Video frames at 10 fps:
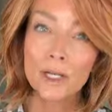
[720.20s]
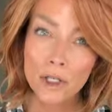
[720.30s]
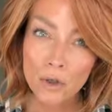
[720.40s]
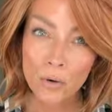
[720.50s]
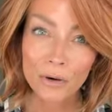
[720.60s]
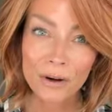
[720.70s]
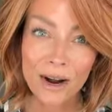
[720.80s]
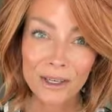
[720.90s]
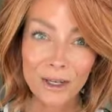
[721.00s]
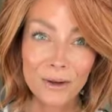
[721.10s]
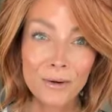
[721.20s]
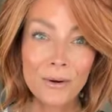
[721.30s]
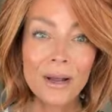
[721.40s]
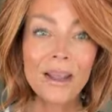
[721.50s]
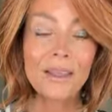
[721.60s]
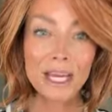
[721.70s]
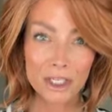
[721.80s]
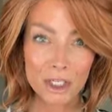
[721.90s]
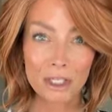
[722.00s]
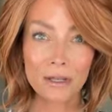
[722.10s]
bit shorter on you
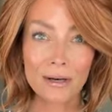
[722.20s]
than she